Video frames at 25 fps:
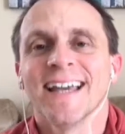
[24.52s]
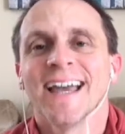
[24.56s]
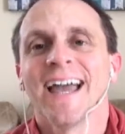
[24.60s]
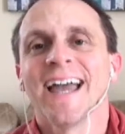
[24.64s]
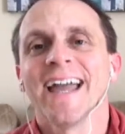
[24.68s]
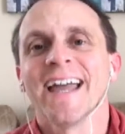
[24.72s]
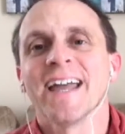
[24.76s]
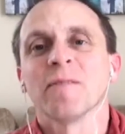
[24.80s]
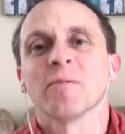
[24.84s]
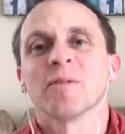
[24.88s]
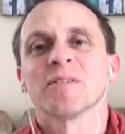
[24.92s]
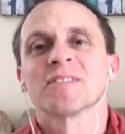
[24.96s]

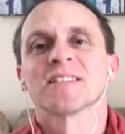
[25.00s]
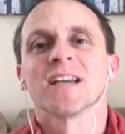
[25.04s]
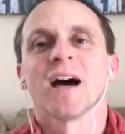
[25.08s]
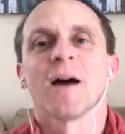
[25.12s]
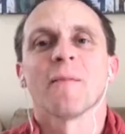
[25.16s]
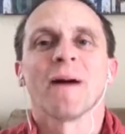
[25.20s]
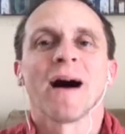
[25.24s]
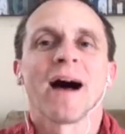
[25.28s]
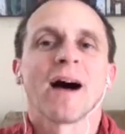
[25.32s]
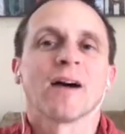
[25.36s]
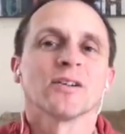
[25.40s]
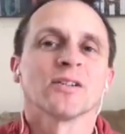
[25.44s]
Hey, what's
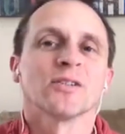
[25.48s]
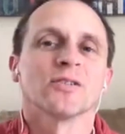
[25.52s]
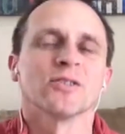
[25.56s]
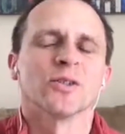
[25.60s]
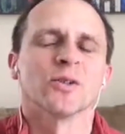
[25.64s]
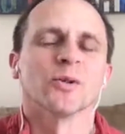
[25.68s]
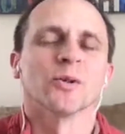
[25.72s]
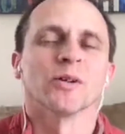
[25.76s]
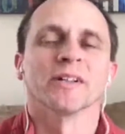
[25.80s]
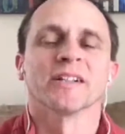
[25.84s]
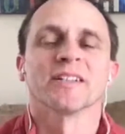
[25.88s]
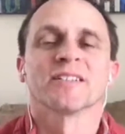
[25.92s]
up? How are you
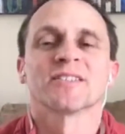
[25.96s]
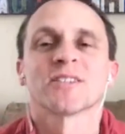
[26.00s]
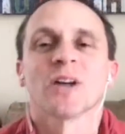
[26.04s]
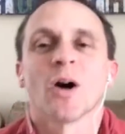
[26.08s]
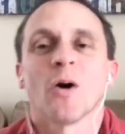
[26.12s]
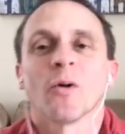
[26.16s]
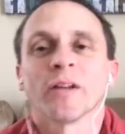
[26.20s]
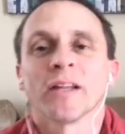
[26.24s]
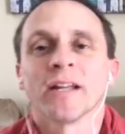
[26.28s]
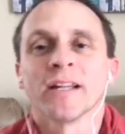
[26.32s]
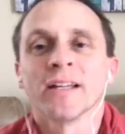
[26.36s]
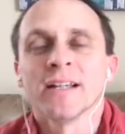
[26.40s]
doing? It's
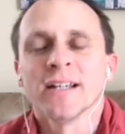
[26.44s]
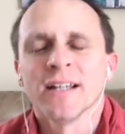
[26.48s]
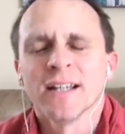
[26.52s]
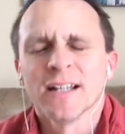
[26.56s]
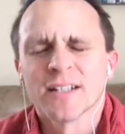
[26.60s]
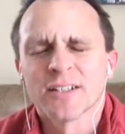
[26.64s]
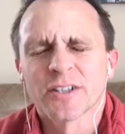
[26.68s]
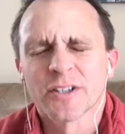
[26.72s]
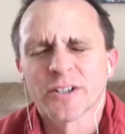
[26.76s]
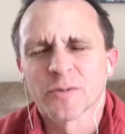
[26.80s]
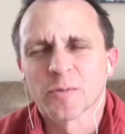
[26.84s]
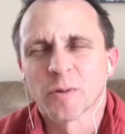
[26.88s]
Tony.
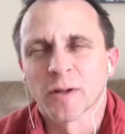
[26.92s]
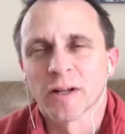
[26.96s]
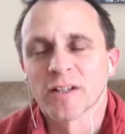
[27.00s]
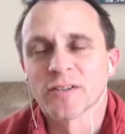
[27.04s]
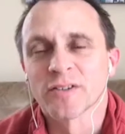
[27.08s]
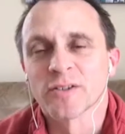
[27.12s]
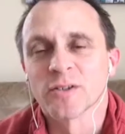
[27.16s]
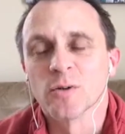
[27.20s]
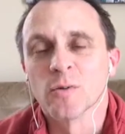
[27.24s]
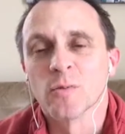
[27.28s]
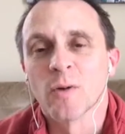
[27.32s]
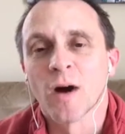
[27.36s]
Just wanted
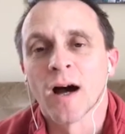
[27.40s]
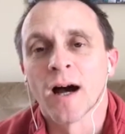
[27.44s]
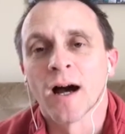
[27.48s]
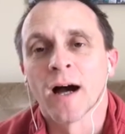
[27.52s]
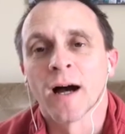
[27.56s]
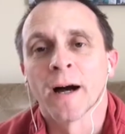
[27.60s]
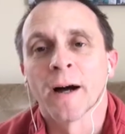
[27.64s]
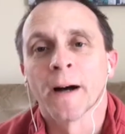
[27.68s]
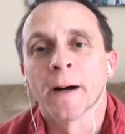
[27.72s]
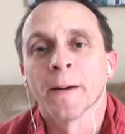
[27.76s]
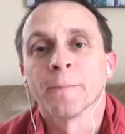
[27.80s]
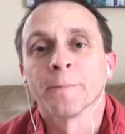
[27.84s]

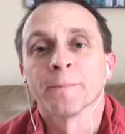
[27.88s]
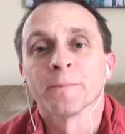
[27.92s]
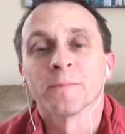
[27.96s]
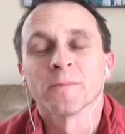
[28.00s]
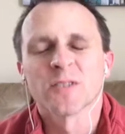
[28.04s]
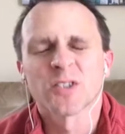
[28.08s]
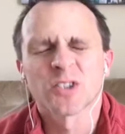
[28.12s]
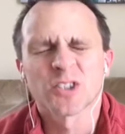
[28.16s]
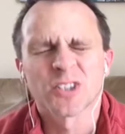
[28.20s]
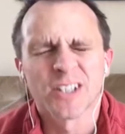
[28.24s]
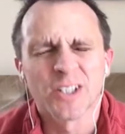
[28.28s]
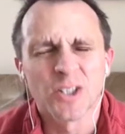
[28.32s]
to
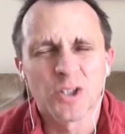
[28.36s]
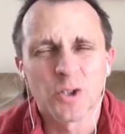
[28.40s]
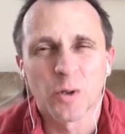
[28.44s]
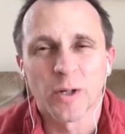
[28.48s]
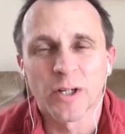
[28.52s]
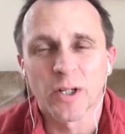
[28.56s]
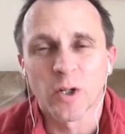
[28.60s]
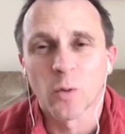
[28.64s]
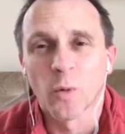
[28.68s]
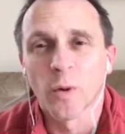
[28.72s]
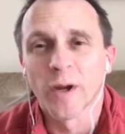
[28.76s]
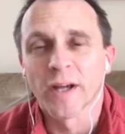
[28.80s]
send you a
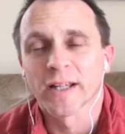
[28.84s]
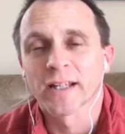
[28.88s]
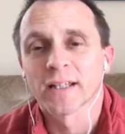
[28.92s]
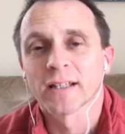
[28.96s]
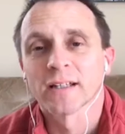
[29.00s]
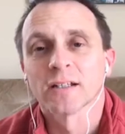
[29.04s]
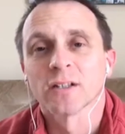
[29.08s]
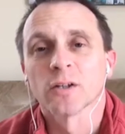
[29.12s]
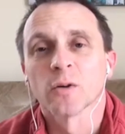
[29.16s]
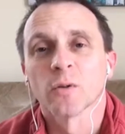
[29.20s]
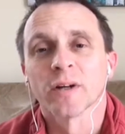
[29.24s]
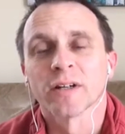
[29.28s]
quick
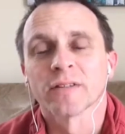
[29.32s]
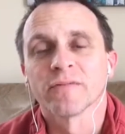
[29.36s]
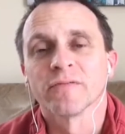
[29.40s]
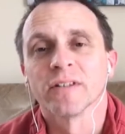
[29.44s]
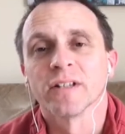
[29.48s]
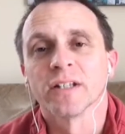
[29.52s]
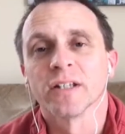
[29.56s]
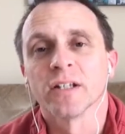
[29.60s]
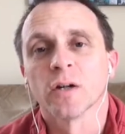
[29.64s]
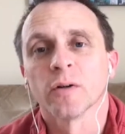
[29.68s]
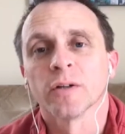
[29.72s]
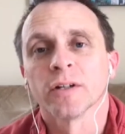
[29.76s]

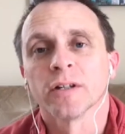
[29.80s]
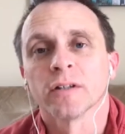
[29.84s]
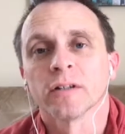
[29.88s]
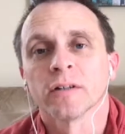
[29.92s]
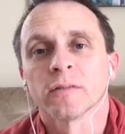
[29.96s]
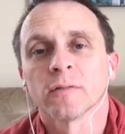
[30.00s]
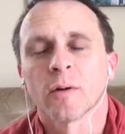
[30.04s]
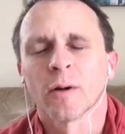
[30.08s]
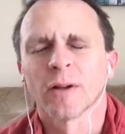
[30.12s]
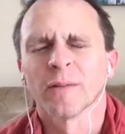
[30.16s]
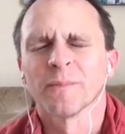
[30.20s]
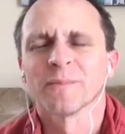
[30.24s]
video here.
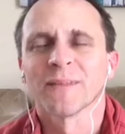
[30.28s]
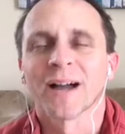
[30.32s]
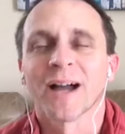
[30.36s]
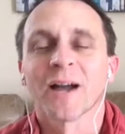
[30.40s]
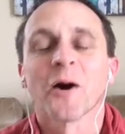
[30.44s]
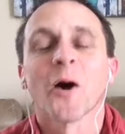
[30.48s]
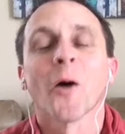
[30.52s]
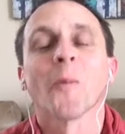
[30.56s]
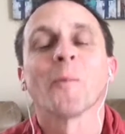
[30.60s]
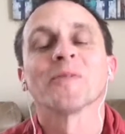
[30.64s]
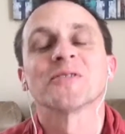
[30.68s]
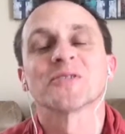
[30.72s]
Well, I
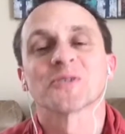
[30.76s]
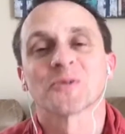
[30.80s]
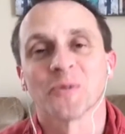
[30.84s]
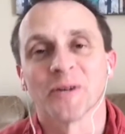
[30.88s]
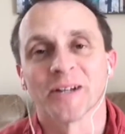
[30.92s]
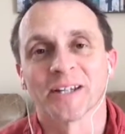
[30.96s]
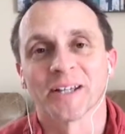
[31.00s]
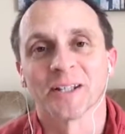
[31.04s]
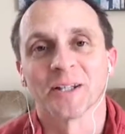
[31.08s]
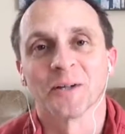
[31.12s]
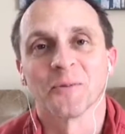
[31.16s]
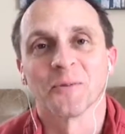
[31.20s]
hope it's
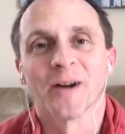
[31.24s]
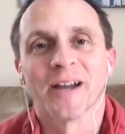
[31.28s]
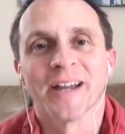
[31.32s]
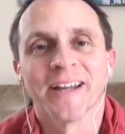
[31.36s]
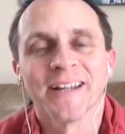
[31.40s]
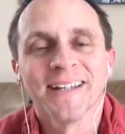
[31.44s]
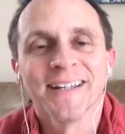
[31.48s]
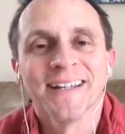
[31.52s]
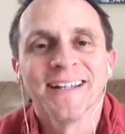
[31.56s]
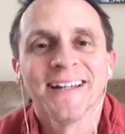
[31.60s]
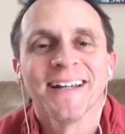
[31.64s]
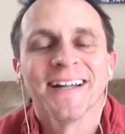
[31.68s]
quick anyway,
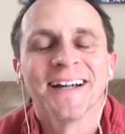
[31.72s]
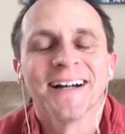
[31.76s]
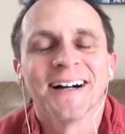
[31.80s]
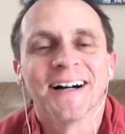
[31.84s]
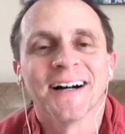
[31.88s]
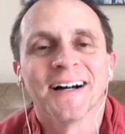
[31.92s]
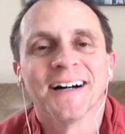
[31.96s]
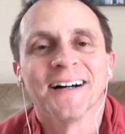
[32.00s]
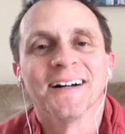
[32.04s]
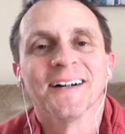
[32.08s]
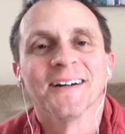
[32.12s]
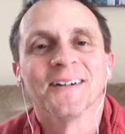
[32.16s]

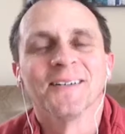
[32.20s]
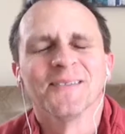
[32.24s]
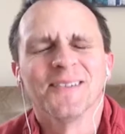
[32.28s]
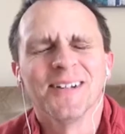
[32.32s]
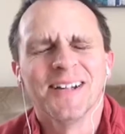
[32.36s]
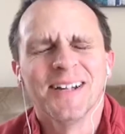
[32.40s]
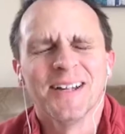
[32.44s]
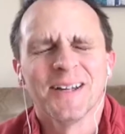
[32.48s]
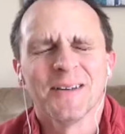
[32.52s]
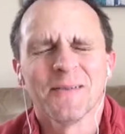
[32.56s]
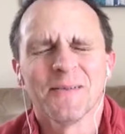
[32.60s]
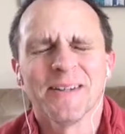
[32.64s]

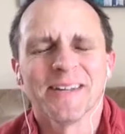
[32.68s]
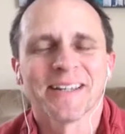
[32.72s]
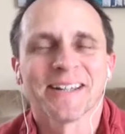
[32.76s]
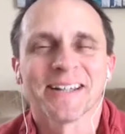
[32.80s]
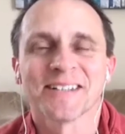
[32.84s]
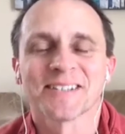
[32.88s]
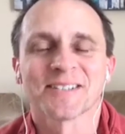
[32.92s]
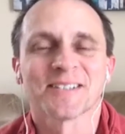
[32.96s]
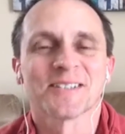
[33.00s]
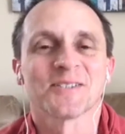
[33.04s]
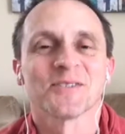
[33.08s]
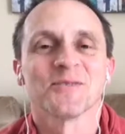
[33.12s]

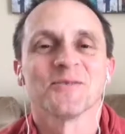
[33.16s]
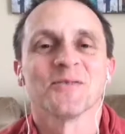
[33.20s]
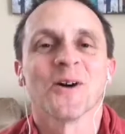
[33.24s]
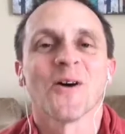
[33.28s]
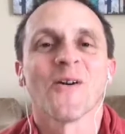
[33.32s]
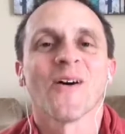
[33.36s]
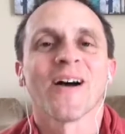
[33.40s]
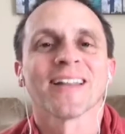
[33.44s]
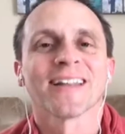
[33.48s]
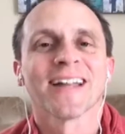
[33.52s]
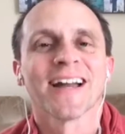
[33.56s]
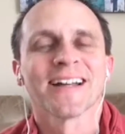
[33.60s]
because as you know,
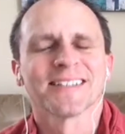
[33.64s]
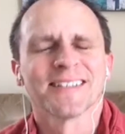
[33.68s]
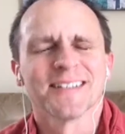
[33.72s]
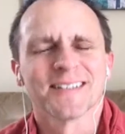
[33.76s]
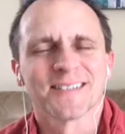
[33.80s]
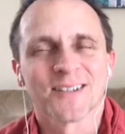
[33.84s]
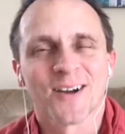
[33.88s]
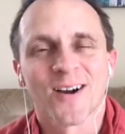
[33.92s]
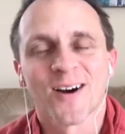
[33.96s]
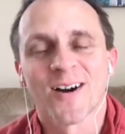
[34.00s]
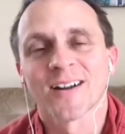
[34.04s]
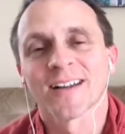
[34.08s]
I like to
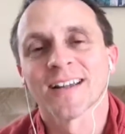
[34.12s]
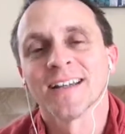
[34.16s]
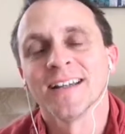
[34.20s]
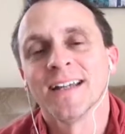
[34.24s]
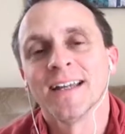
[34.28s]
talk,